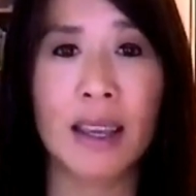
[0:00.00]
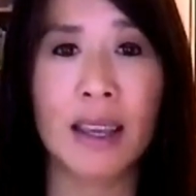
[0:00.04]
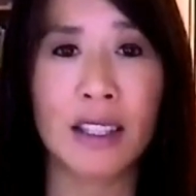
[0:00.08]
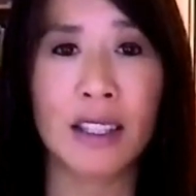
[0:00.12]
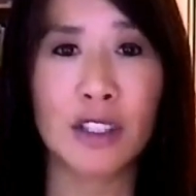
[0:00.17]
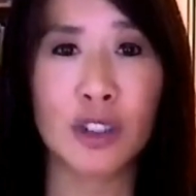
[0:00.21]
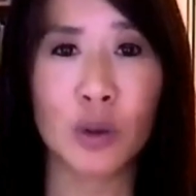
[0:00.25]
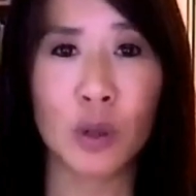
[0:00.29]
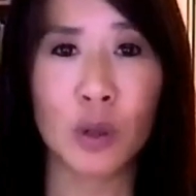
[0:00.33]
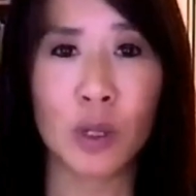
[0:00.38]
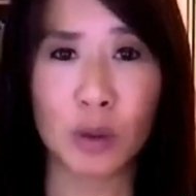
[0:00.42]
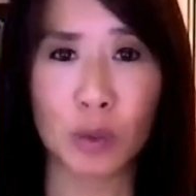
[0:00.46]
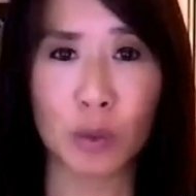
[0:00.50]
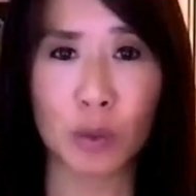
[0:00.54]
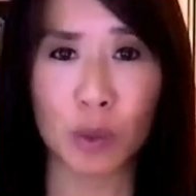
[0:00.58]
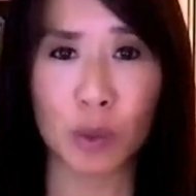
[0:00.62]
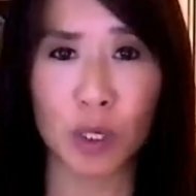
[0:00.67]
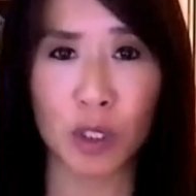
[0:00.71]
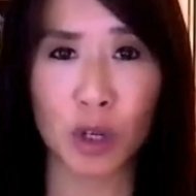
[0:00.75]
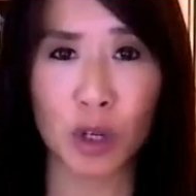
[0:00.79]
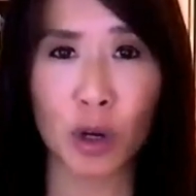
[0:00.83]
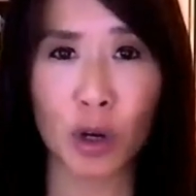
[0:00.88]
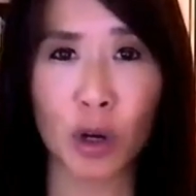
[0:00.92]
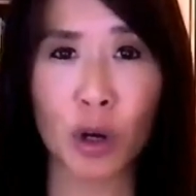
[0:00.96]
It's going to
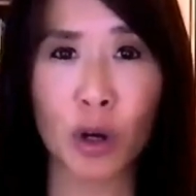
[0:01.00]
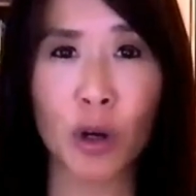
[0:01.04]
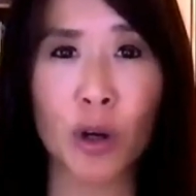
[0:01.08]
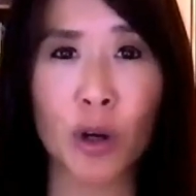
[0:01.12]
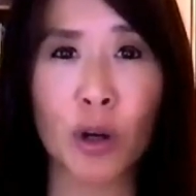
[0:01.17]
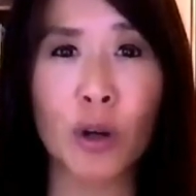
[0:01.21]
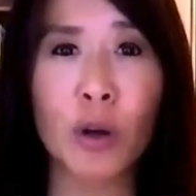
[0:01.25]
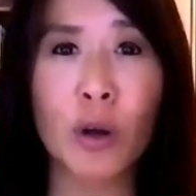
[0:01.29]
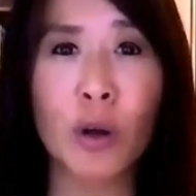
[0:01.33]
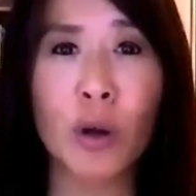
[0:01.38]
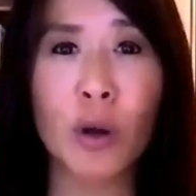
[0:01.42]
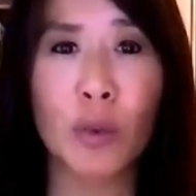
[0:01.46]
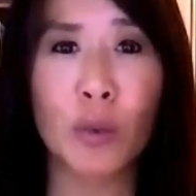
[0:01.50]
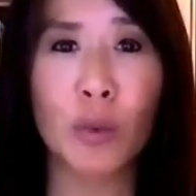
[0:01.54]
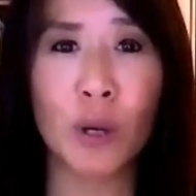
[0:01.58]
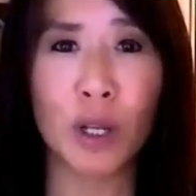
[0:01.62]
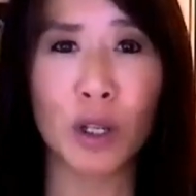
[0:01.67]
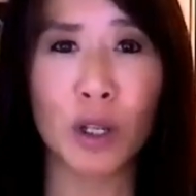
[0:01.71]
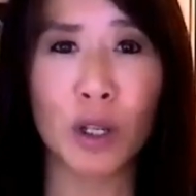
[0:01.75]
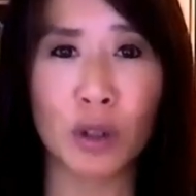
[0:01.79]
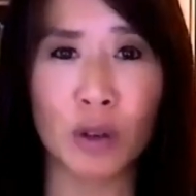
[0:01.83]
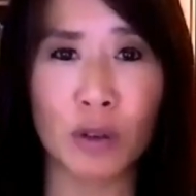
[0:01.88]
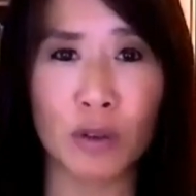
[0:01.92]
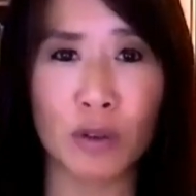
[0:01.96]
return what
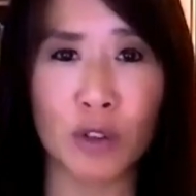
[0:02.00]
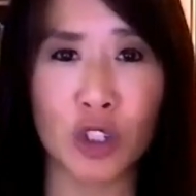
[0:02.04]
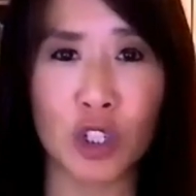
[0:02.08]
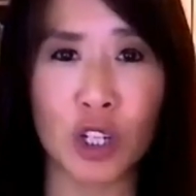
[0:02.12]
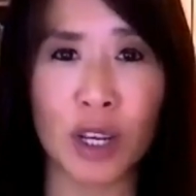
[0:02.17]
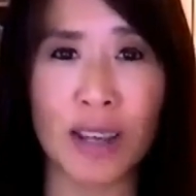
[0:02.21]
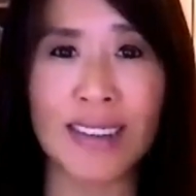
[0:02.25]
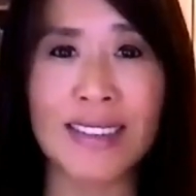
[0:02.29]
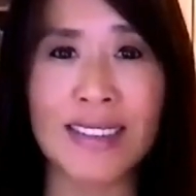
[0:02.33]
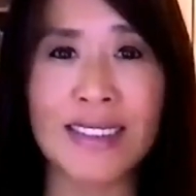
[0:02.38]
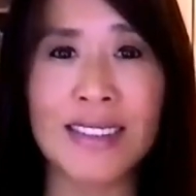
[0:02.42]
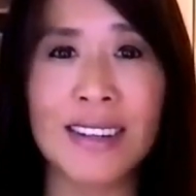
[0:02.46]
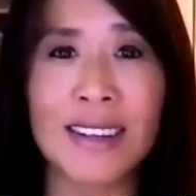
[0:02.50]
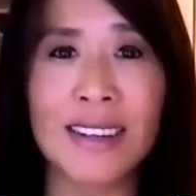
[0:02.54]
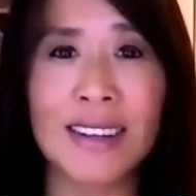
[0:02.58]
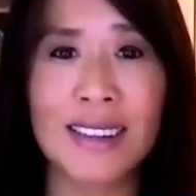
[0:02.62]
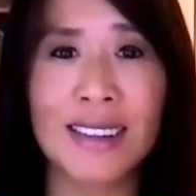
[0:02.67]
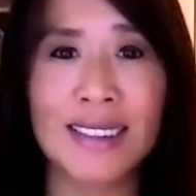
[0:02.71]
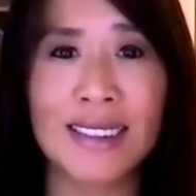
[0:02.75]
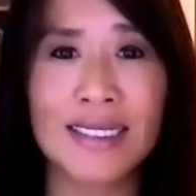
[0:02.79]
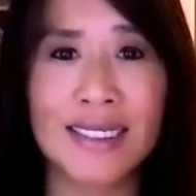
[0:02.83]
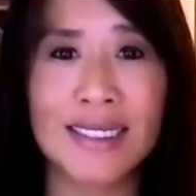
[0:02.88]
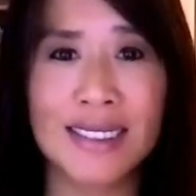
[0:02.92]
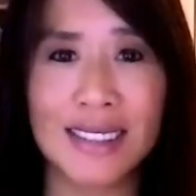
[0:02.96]
you have just
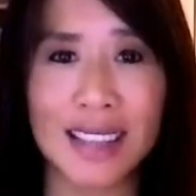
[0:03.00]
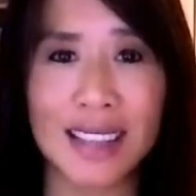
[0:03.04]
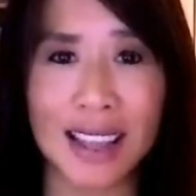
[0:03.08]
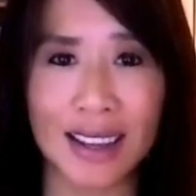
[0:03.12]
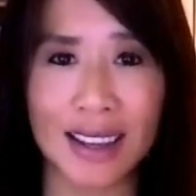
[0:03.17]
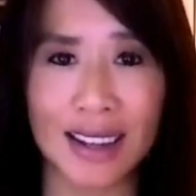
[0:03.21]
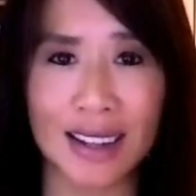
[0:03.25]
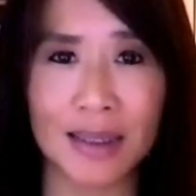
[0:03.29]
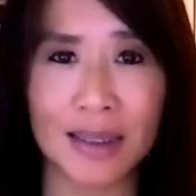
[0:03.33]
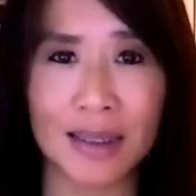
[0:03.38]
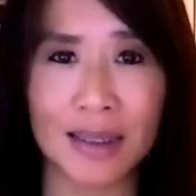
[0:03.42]
said.